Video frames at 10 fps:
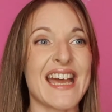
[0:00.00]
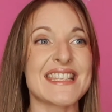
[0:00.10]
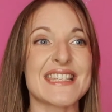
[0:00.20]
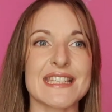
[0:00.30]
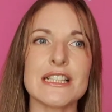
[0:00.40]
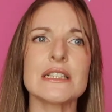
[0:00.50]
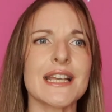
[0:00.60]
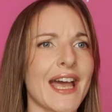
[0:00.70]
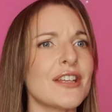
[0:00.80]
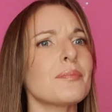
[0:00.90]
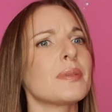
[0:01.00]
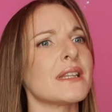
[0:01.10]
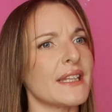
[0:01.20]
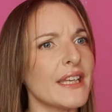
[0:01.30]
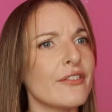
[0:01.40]
still can't
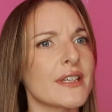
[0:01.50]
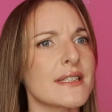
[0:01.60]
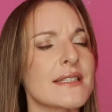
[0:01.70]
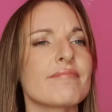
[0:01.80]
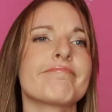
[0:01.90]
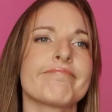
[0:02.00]
believe it.